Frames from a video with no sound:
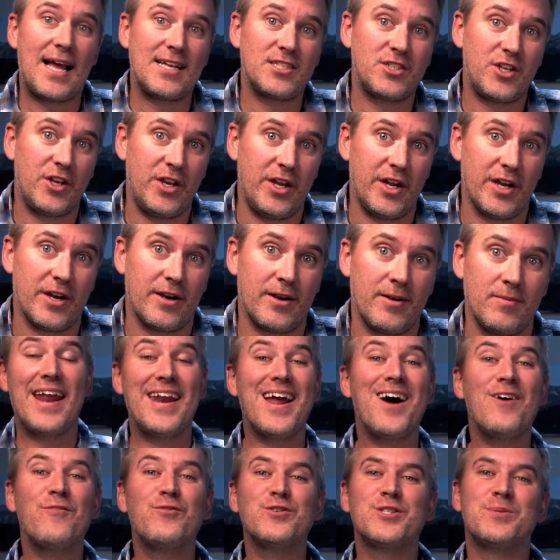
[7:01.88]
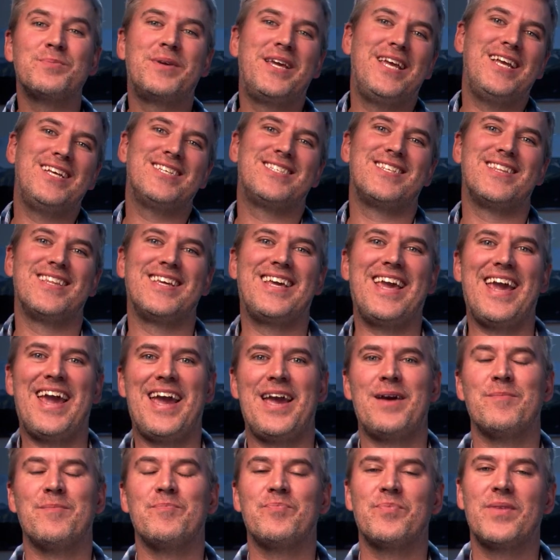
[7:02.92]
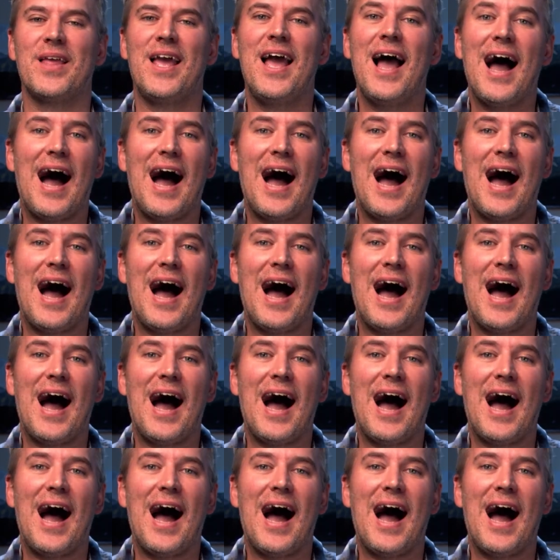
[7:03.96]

last year. And now for some keys to the game.